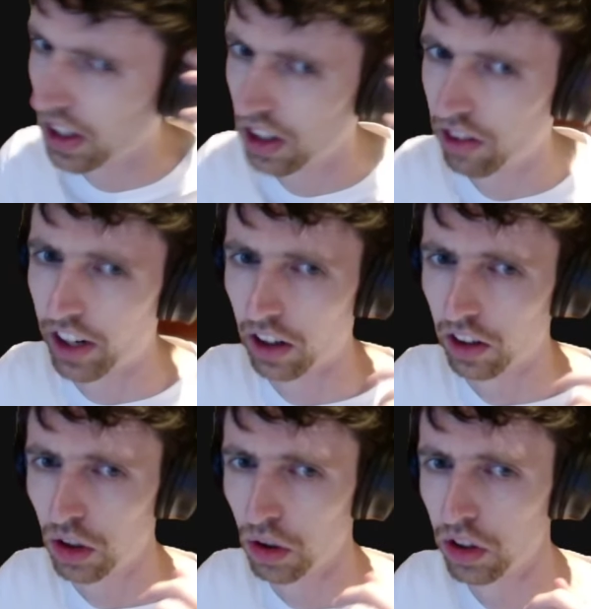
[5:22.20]
makes it fire
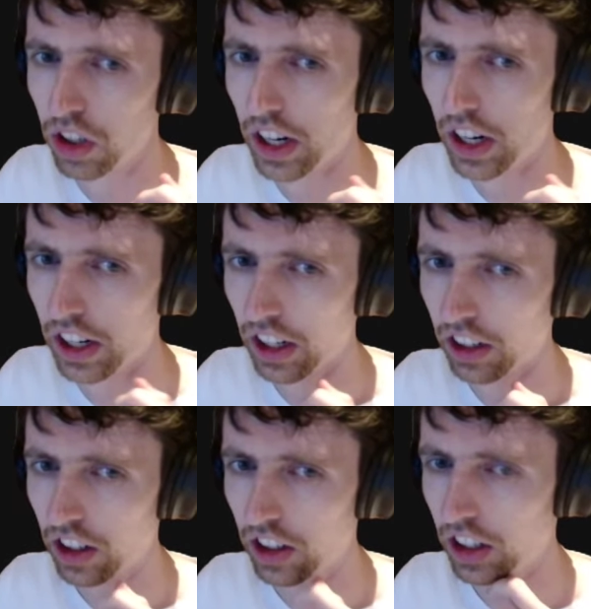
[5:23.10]
2 today,
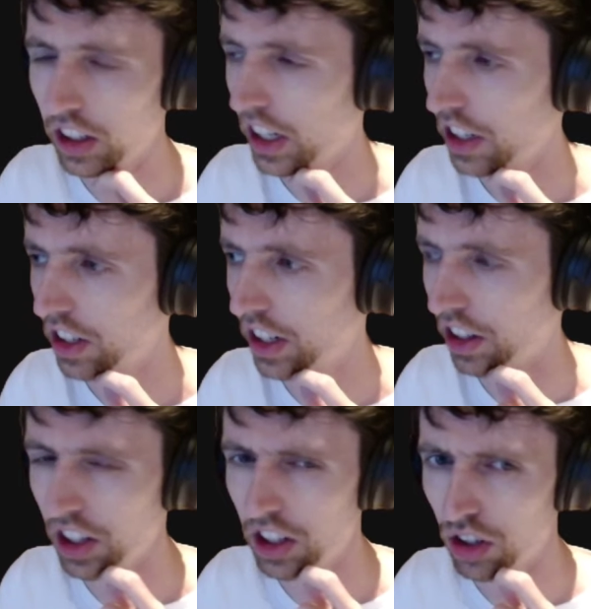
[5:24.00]
and clear casting I
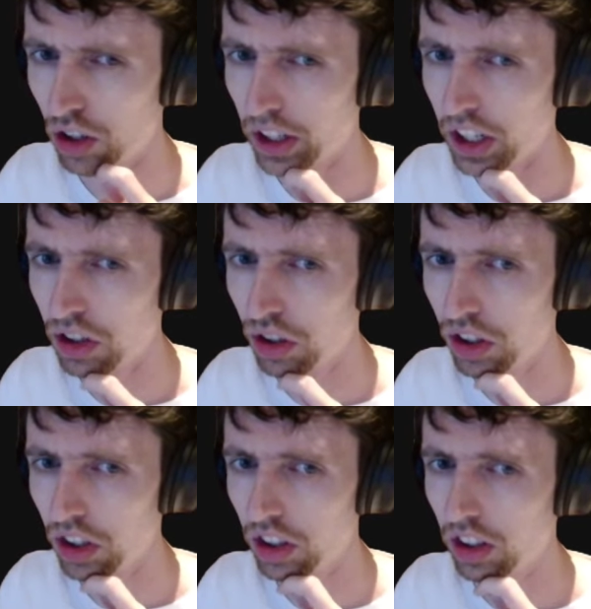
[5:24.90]
think is already too
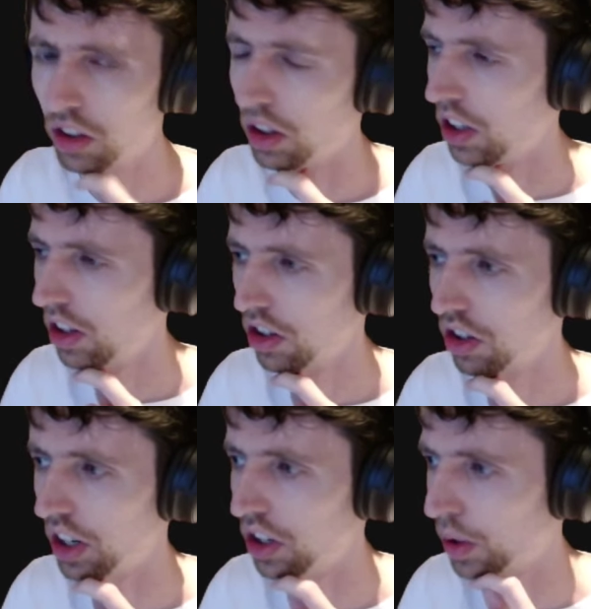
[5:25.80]
good. So this is a
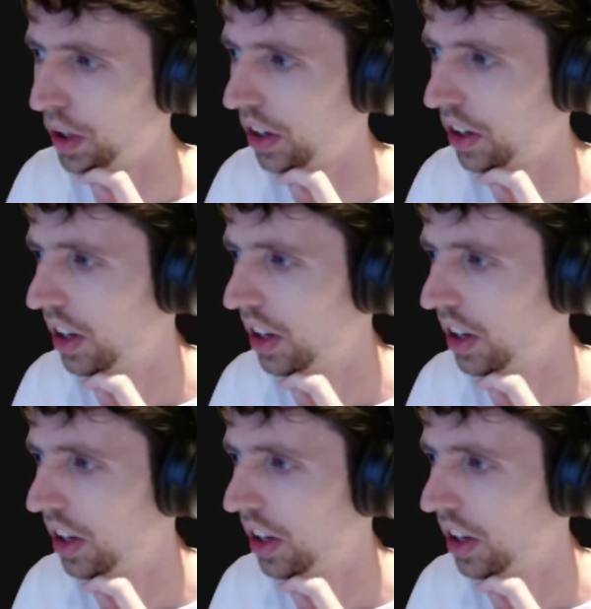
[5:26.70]
strange one.